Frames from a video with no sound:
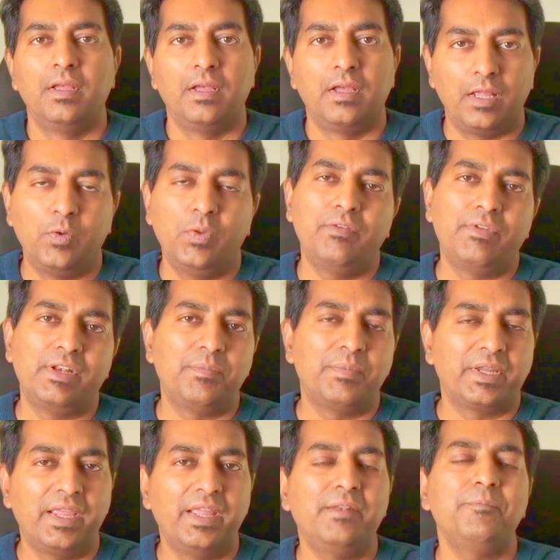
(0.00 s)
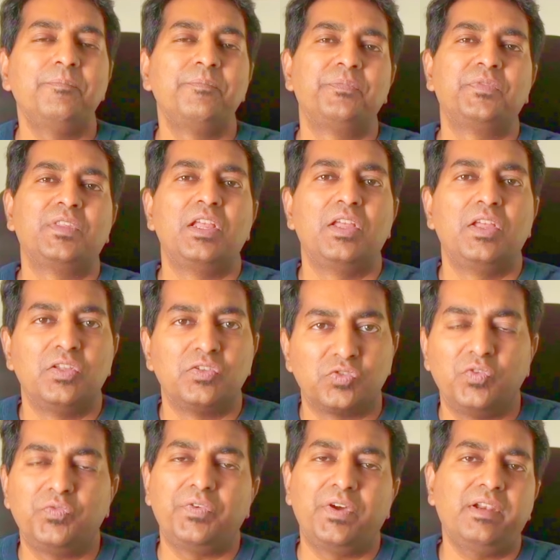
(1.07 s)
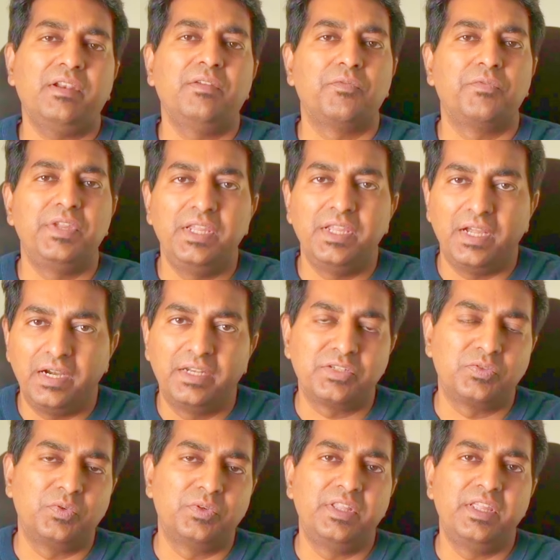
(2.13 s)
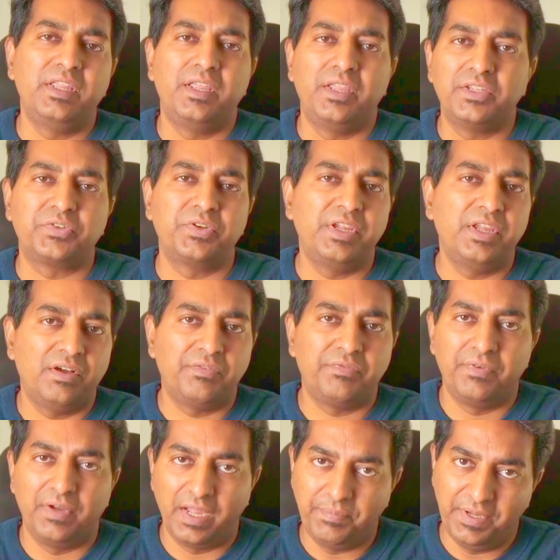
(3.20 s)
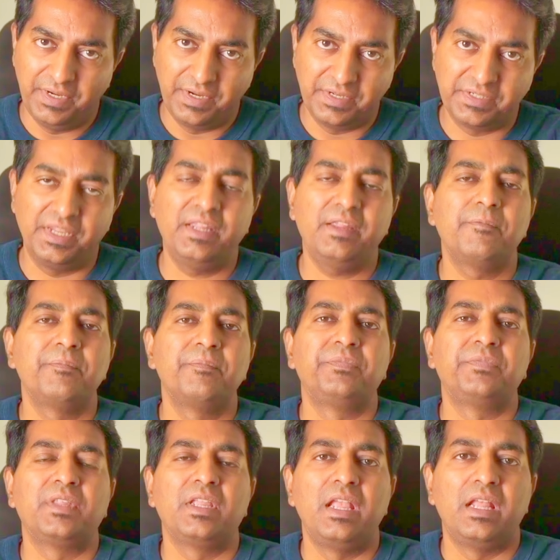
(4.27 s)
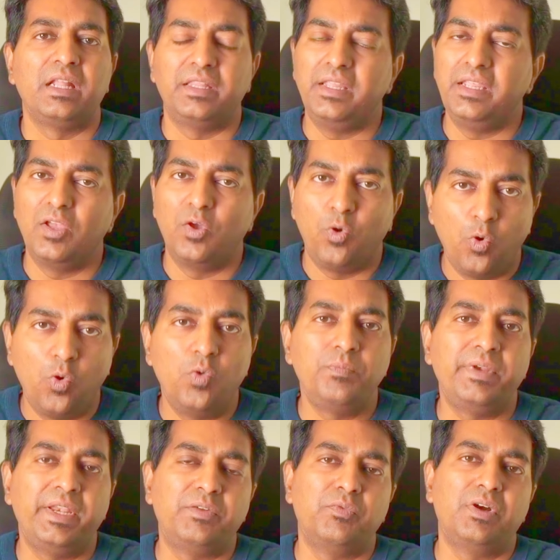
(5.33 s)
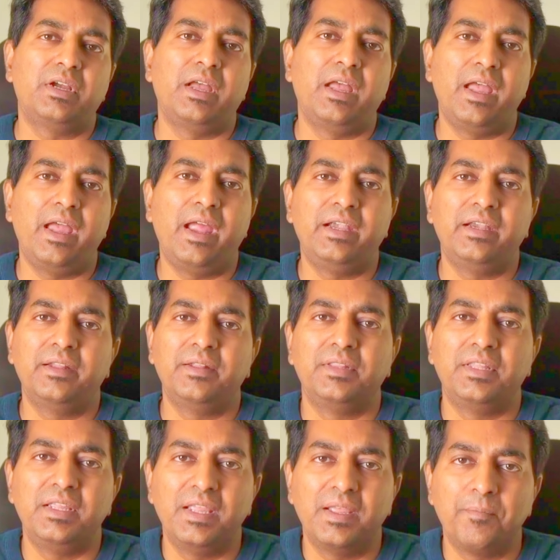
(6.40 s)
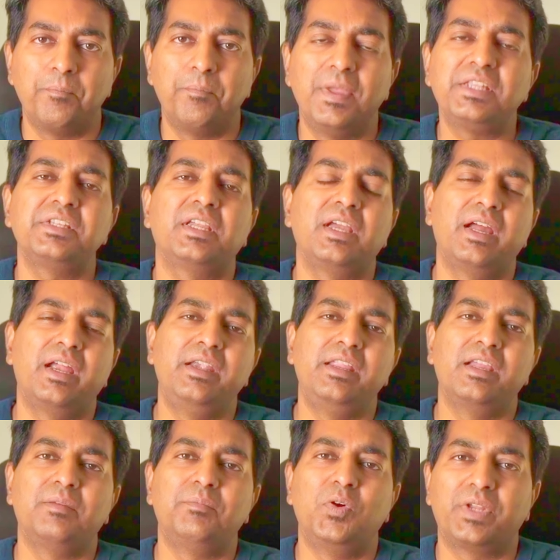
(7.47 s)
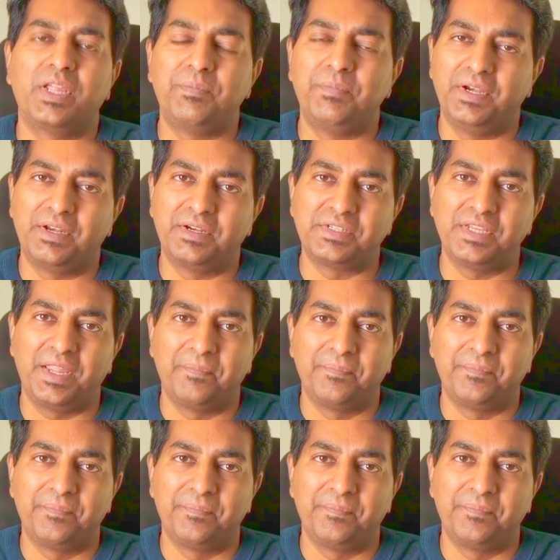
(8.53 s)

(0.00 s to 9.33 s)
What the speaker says: Hello and welcome again. So far, we understood the history of IP addressing, the home network, and the basic idea about IP addressing.